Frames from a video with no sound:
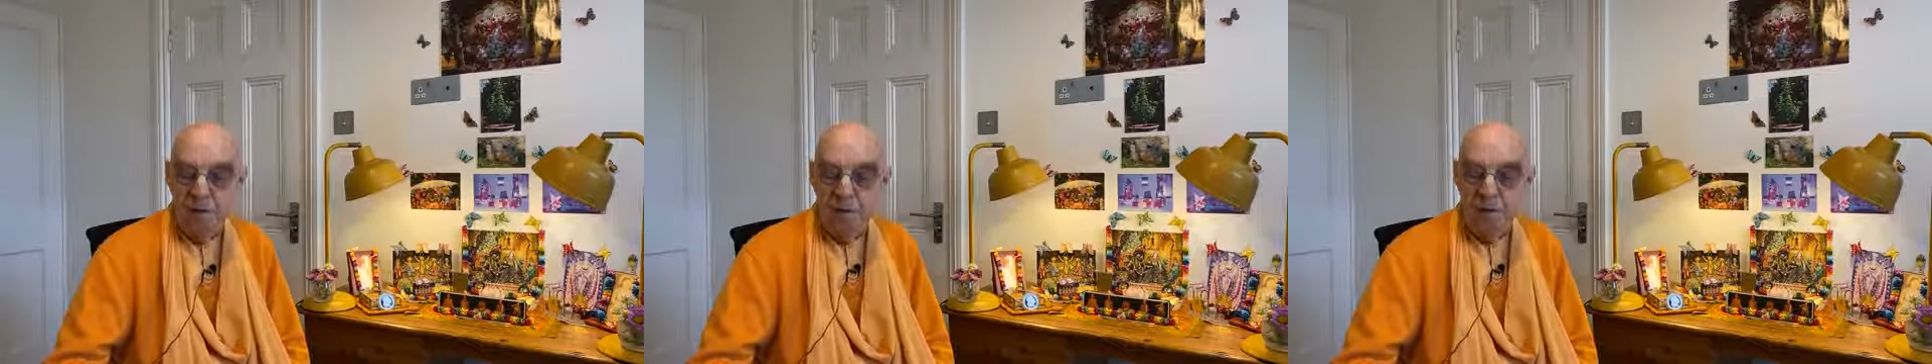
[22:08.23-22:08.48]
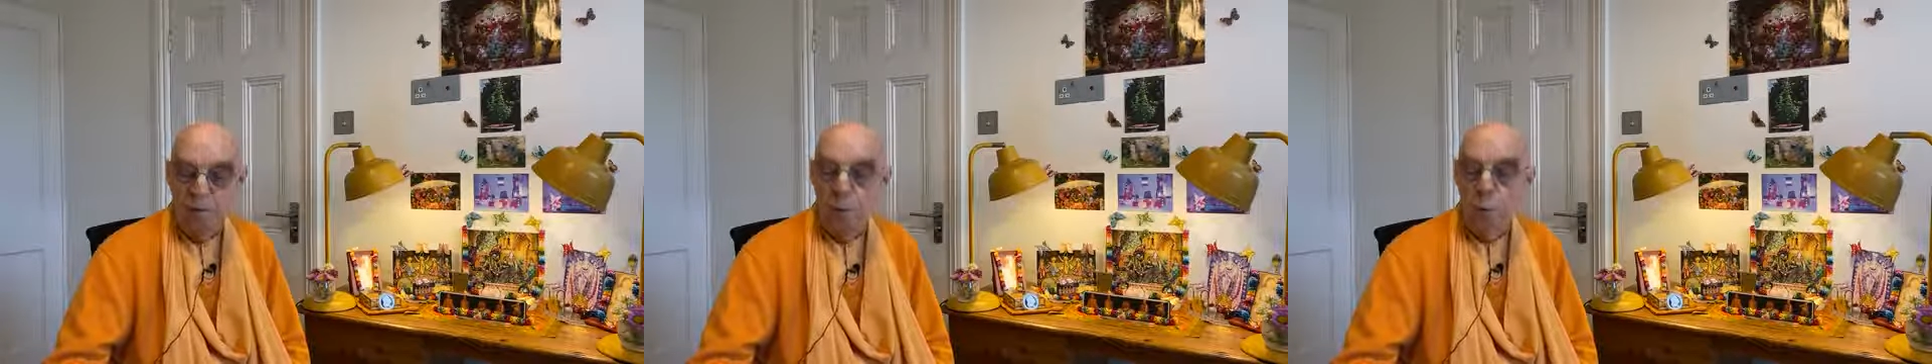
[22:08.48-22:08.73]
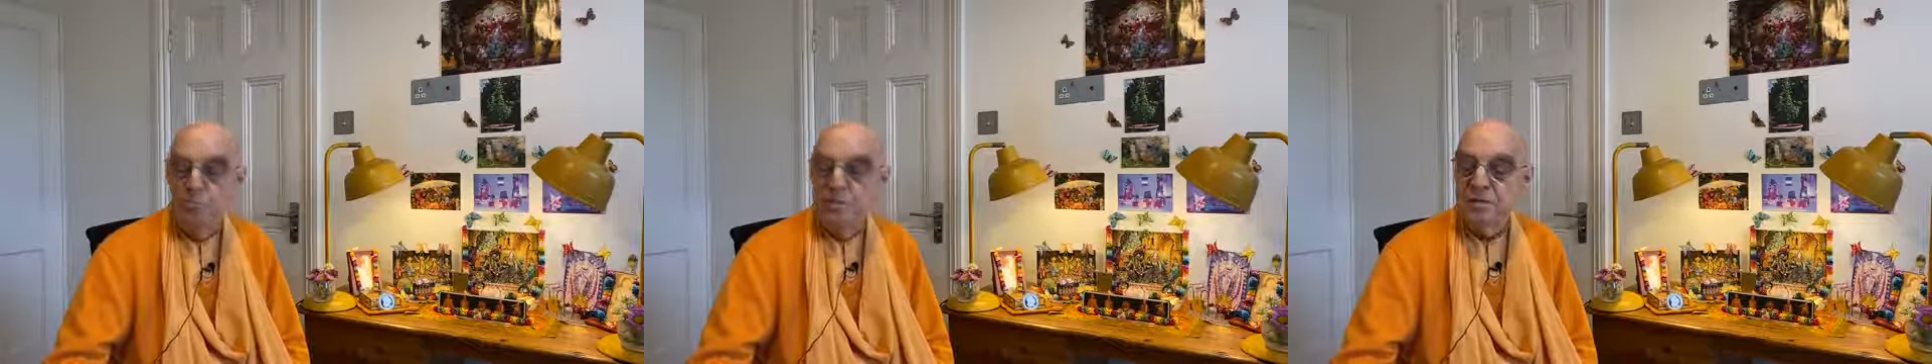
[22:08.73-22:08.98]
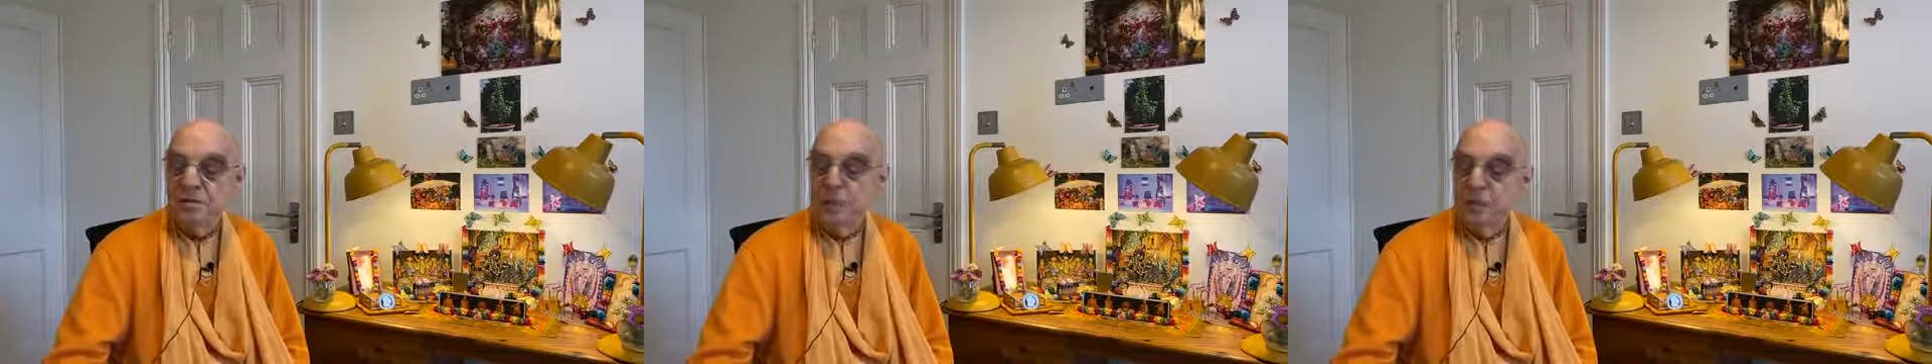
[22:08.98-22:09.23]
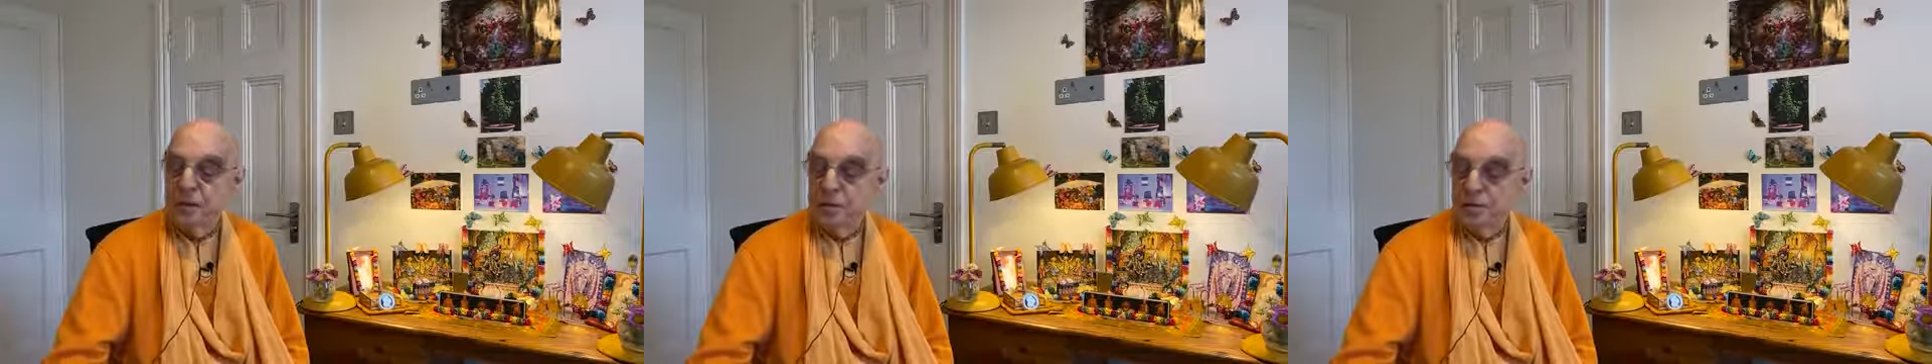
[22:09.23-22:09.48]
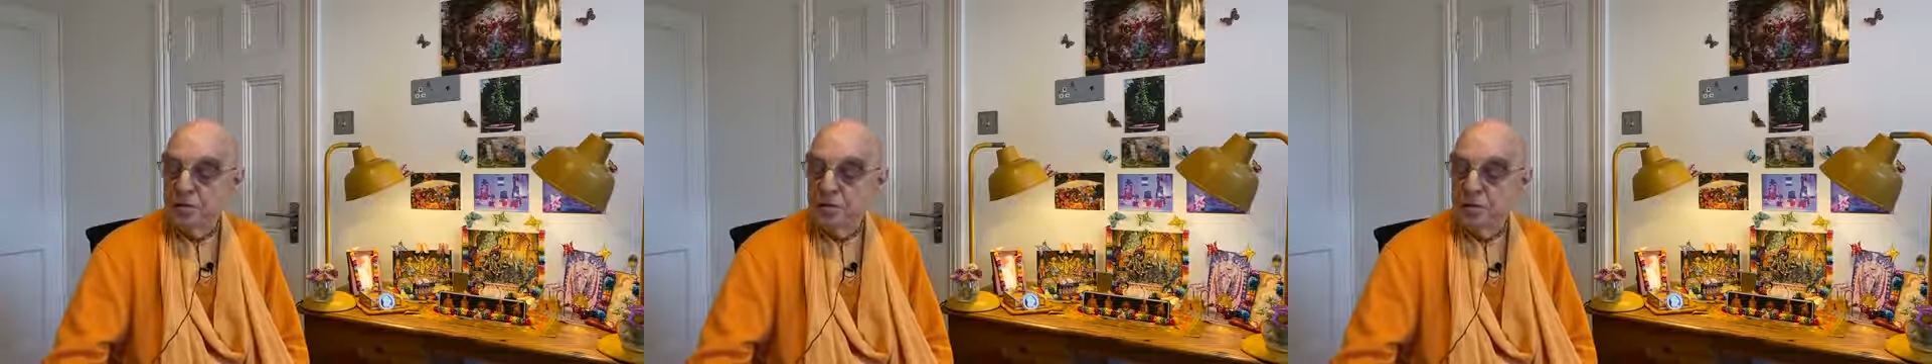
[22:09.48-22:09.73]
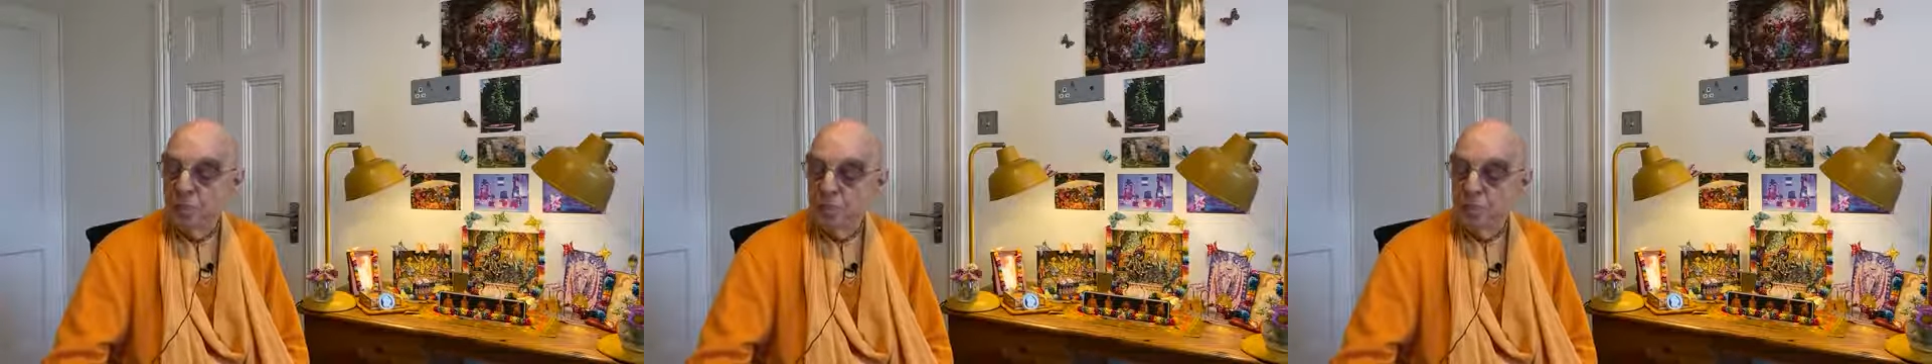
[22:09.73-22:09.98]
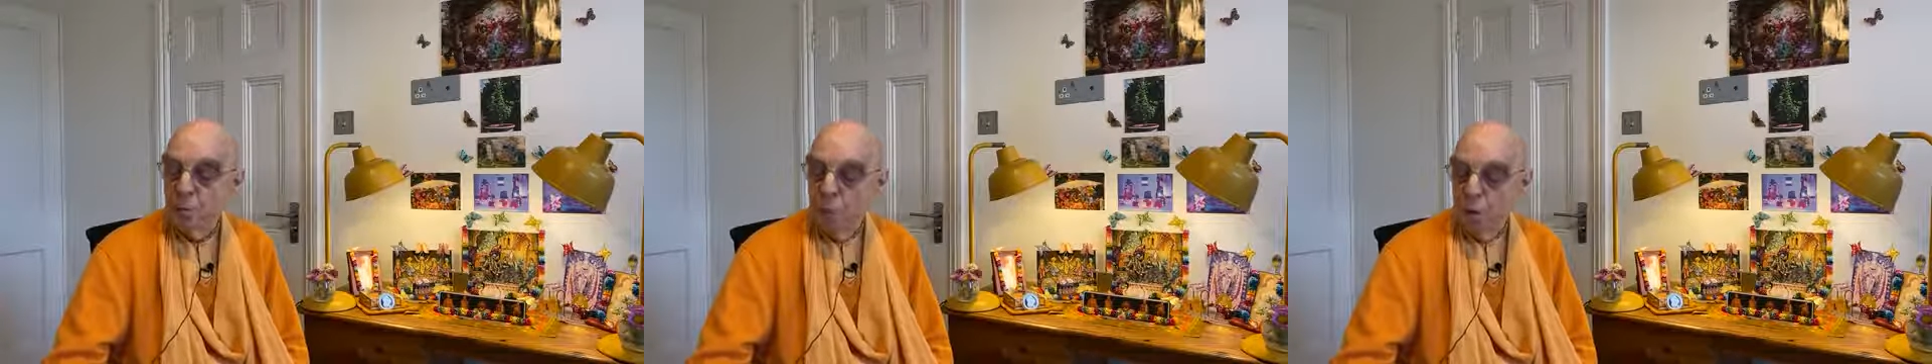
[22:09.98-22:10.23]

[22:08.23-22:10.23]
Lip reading: the gopis in the village were